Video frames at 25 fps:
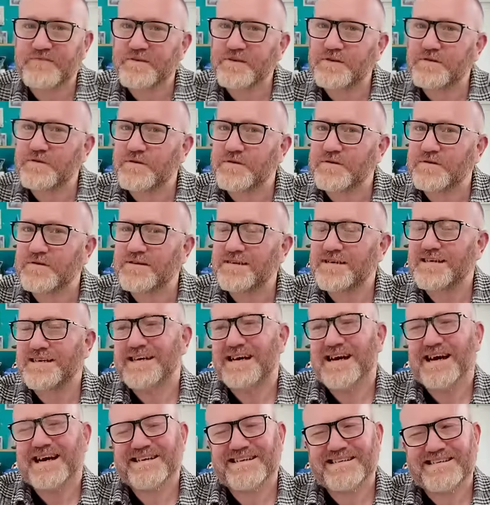If you're
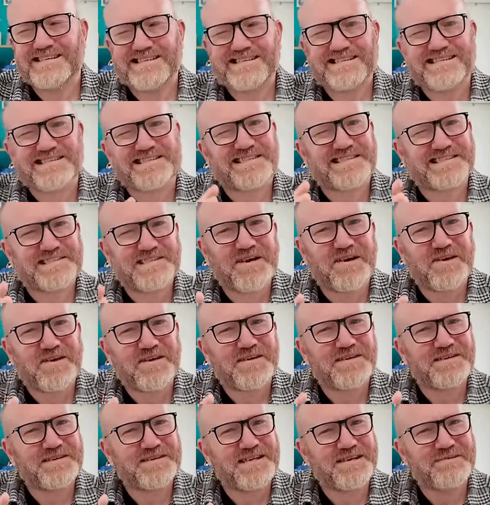
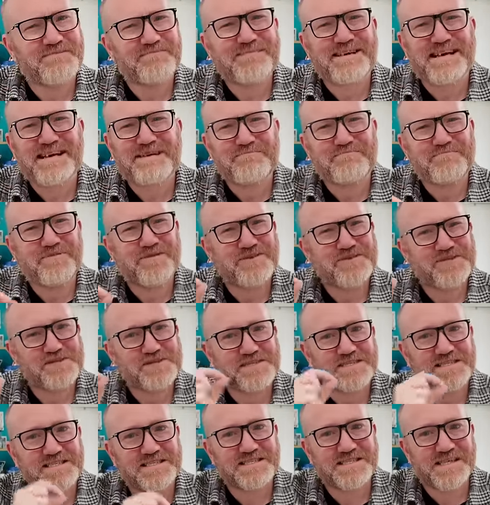Scotland, you might push
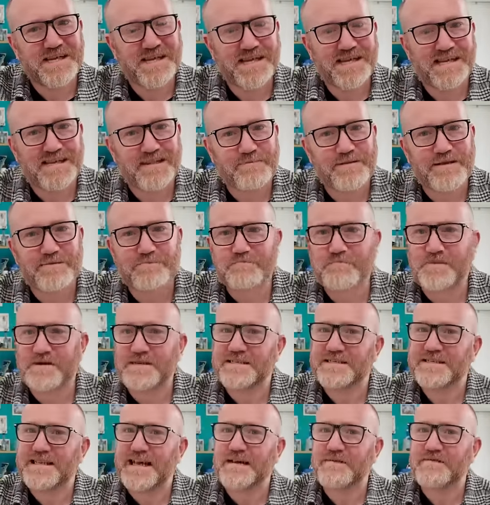it just a little bit,
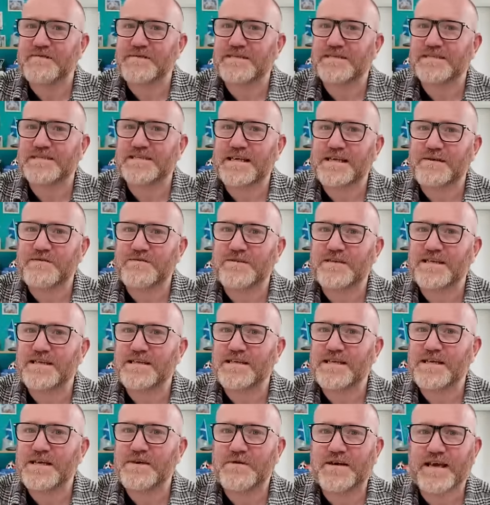but down south
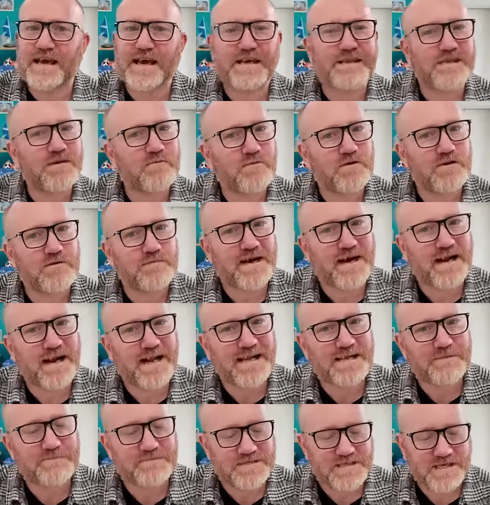in the UK in the warmer
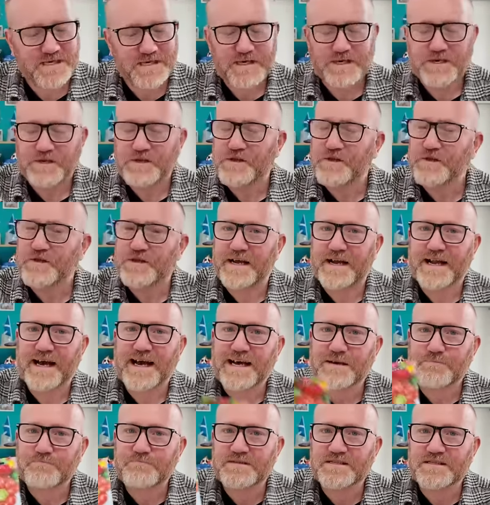climes, you can
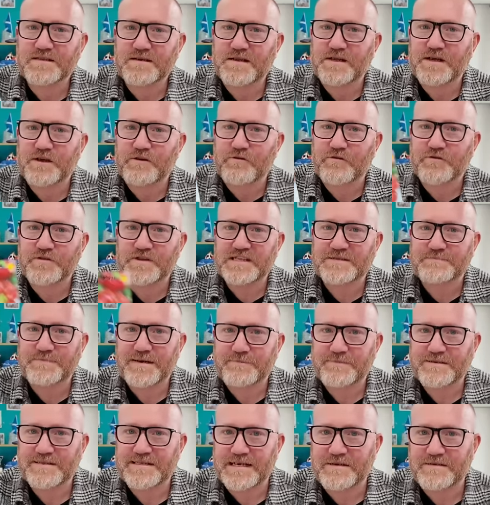absolutely grow these
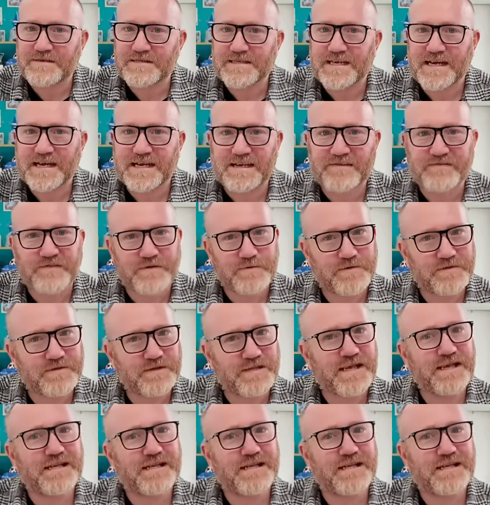peppers outside if you want.